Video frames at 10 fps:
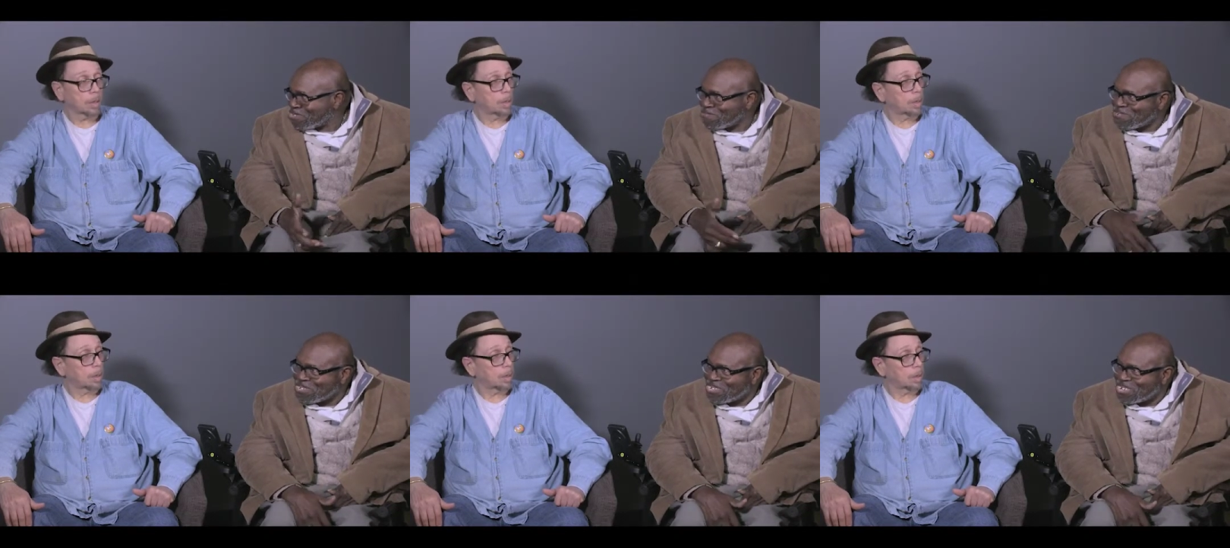Speaker 1: in a
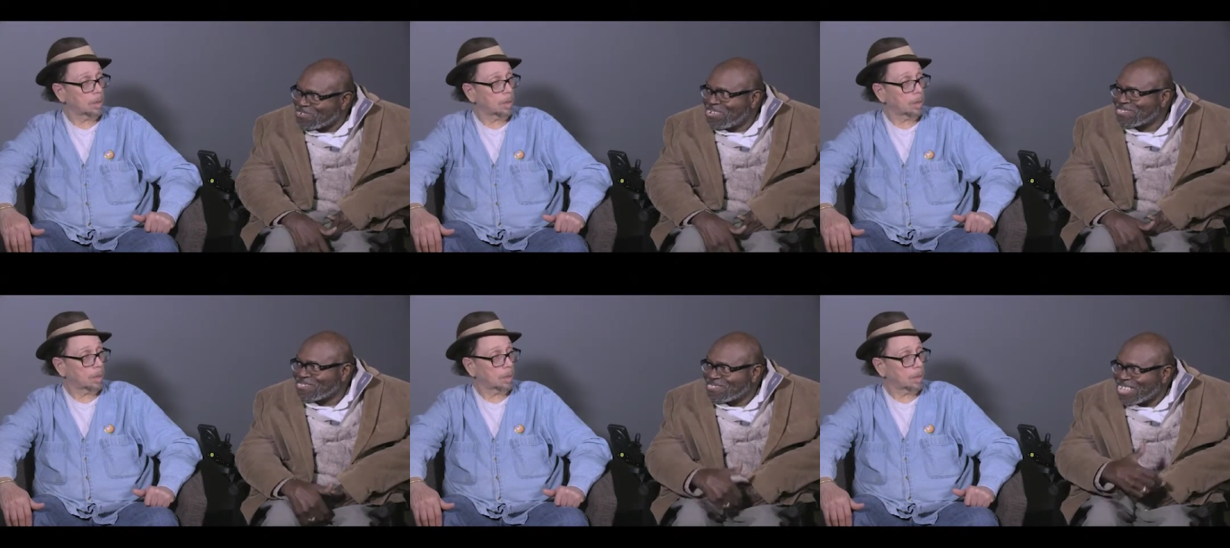wheelchair who
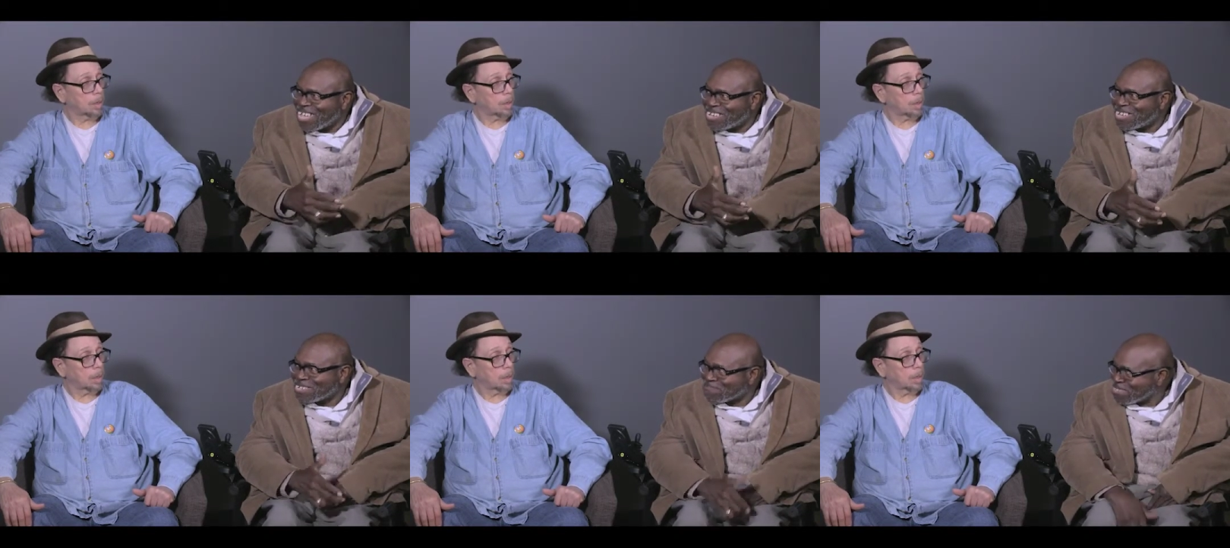doesn't stand
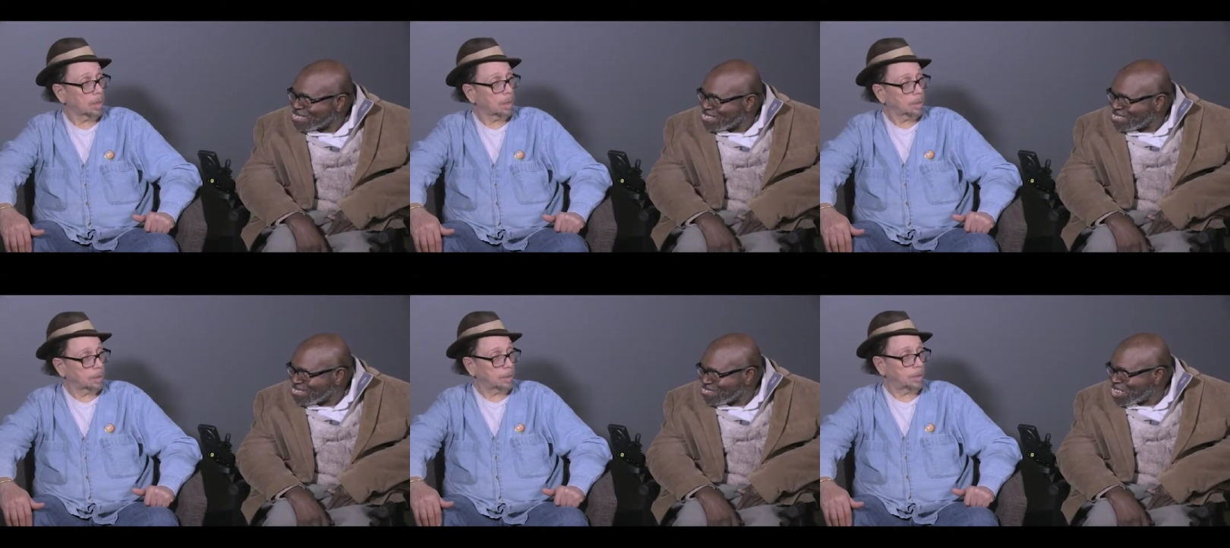up.
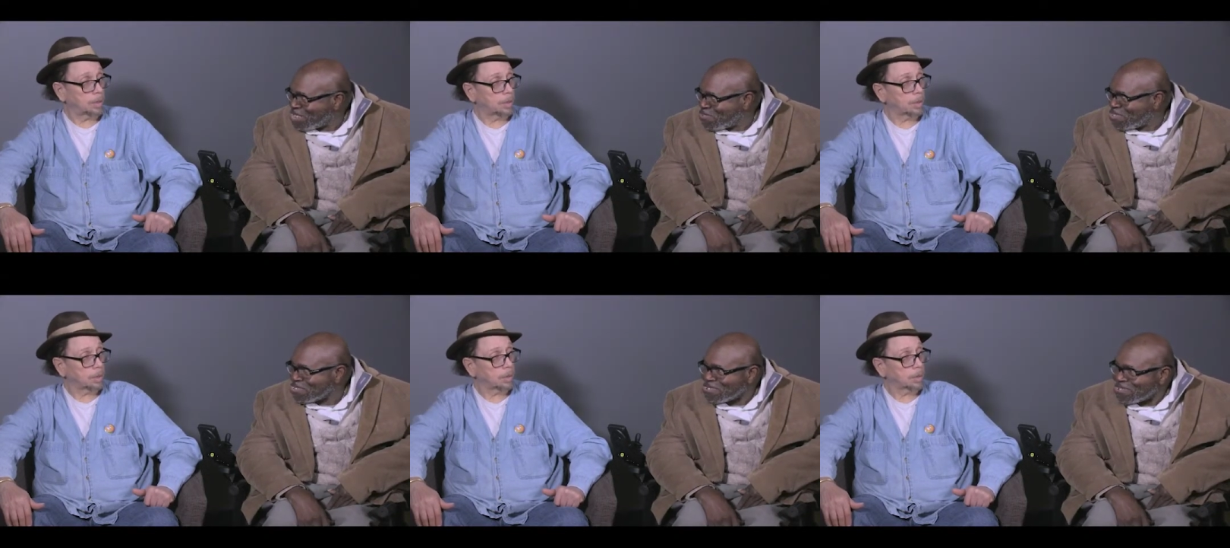She's mm-hmm.
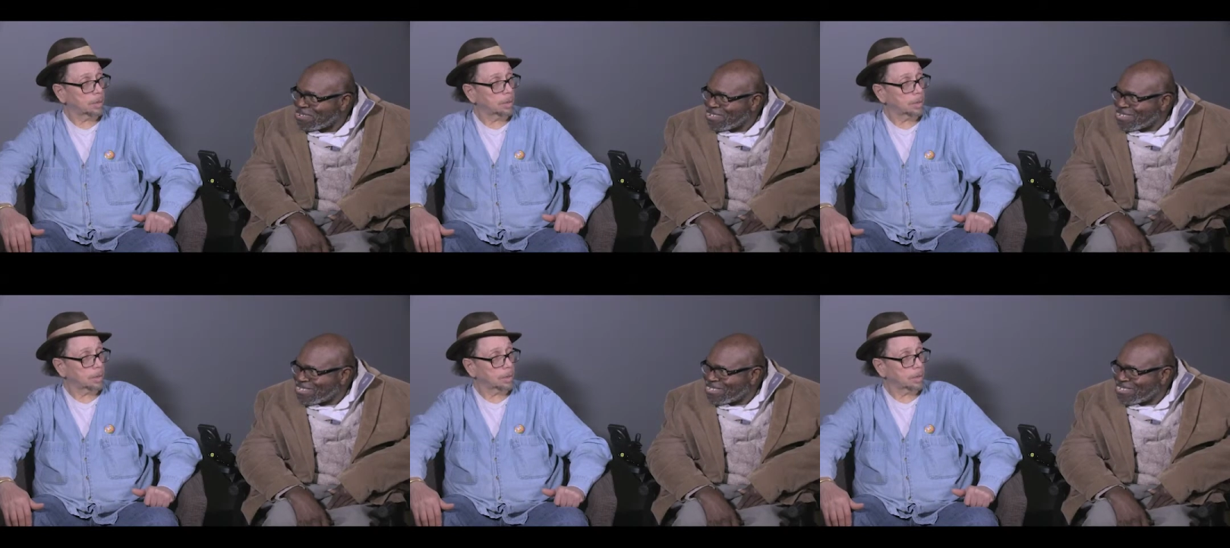non-vertical,
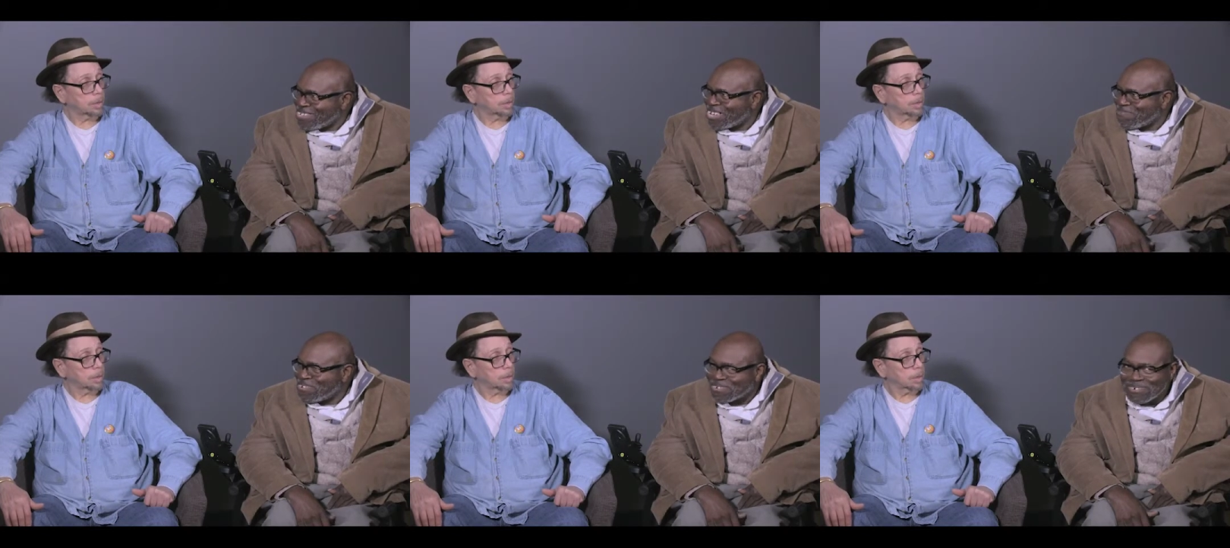
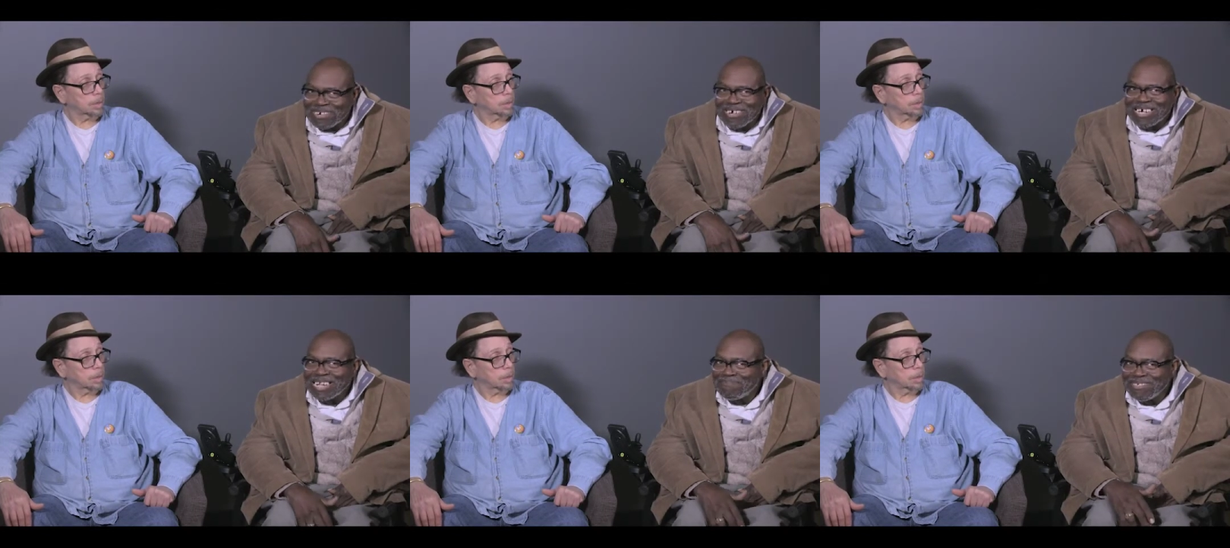non-vertical girl.
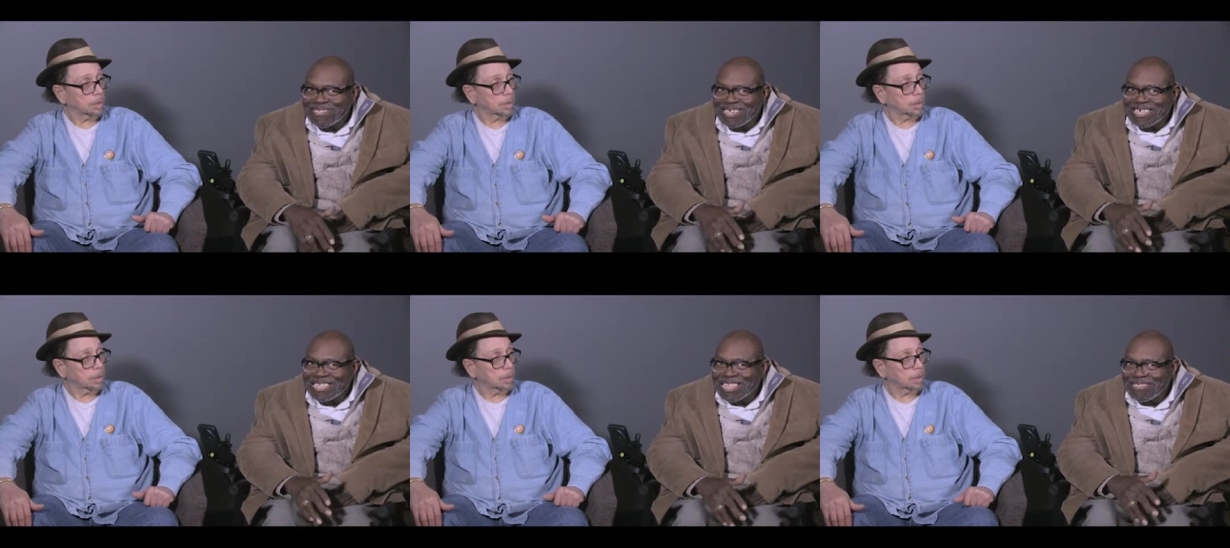And I'm just saying
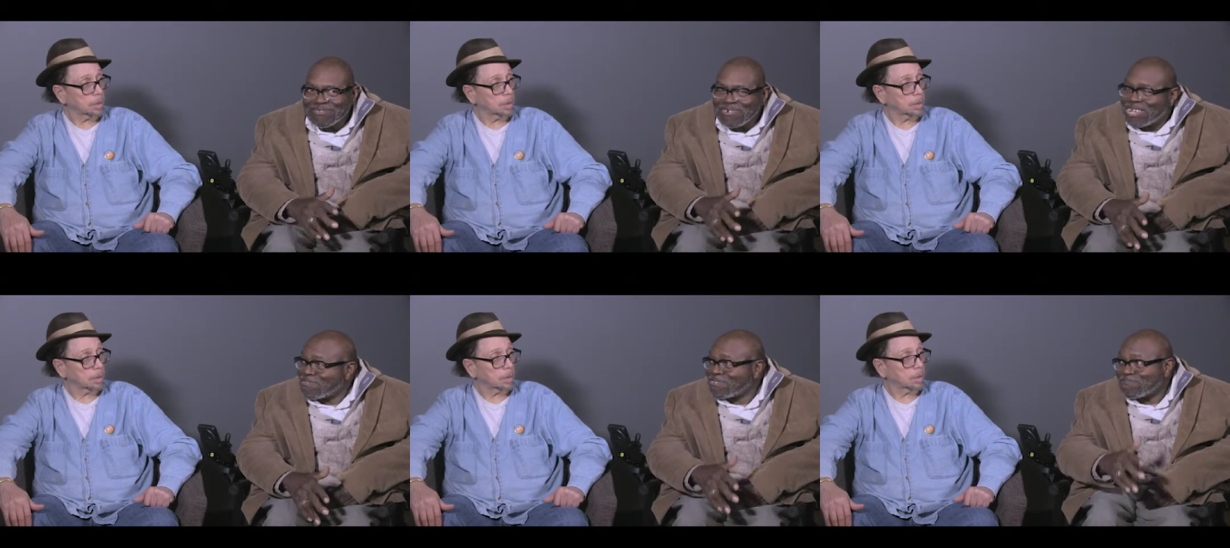that that's great.
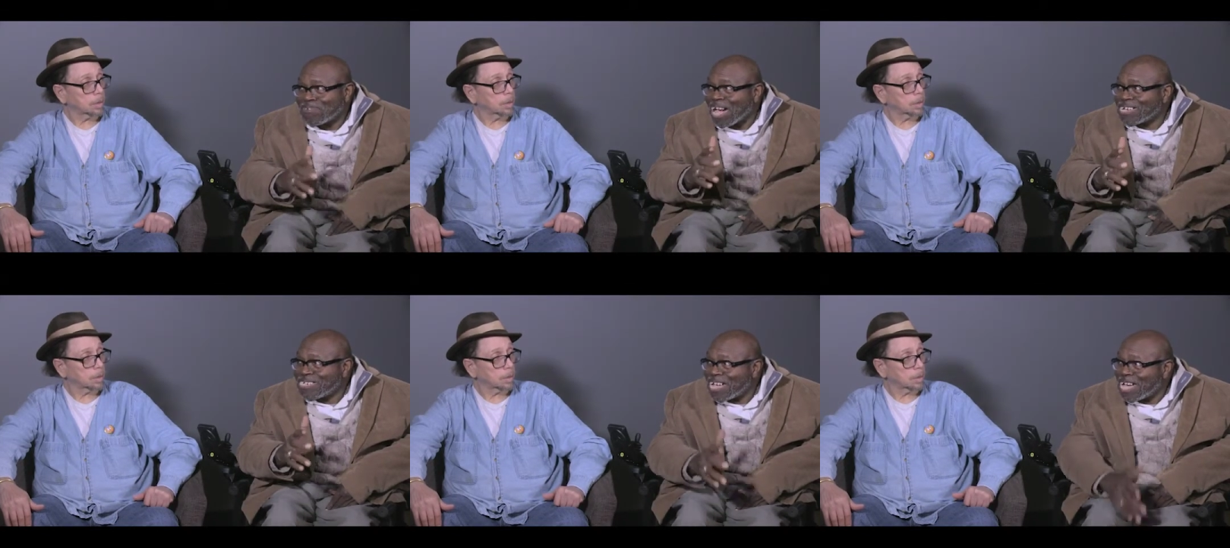We're out
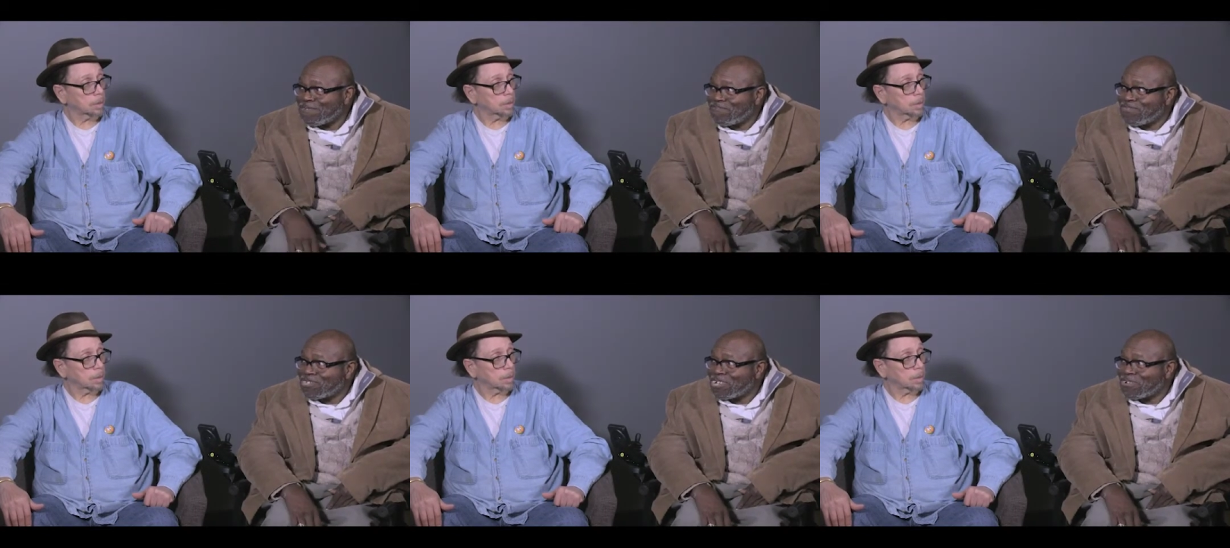of time.
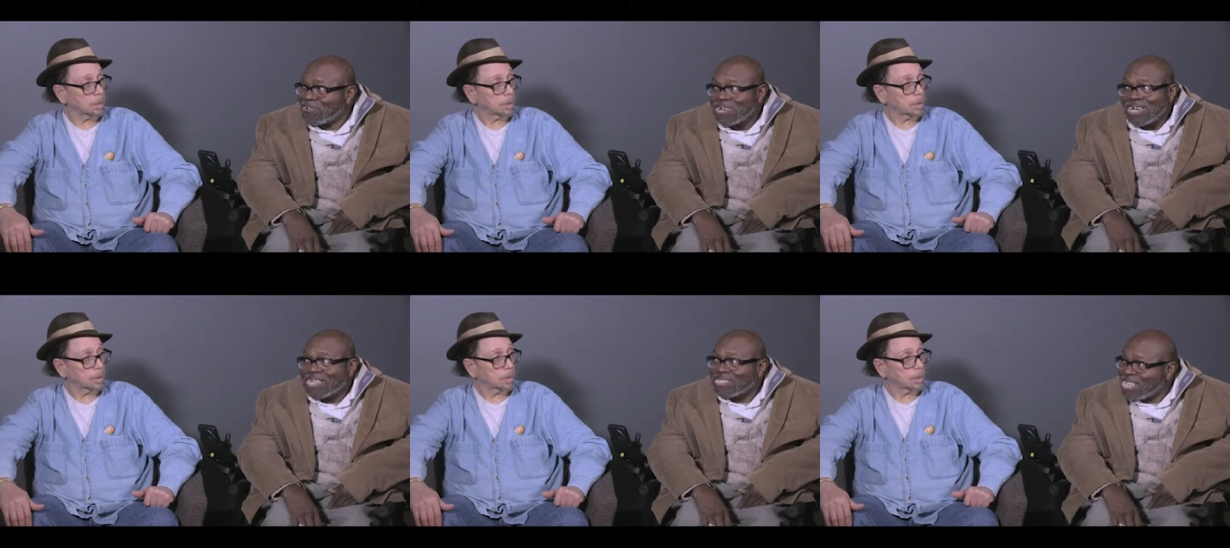Joe,
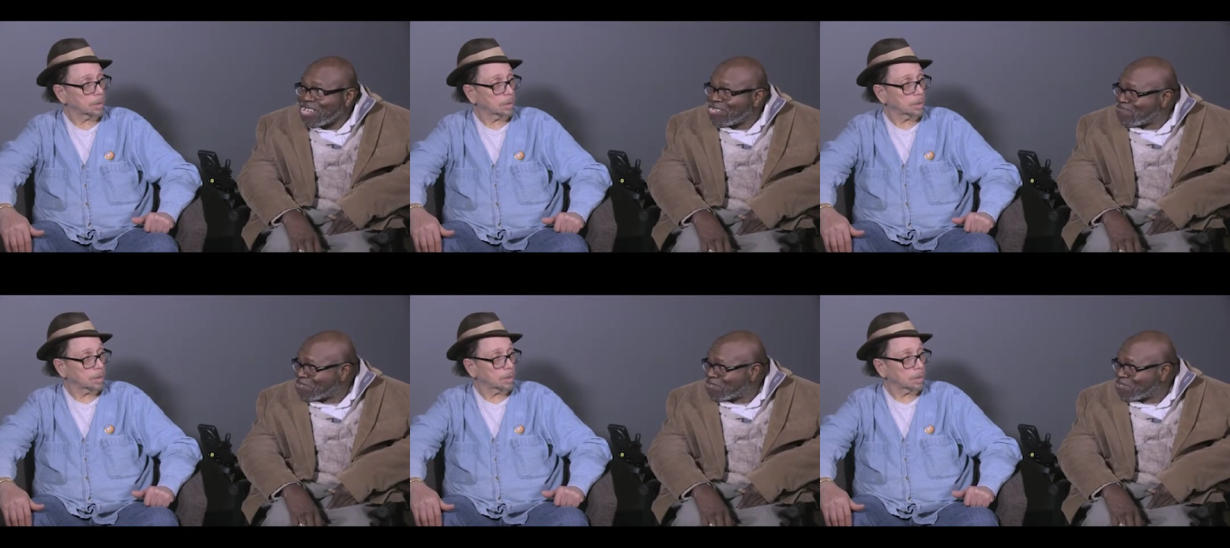thank you for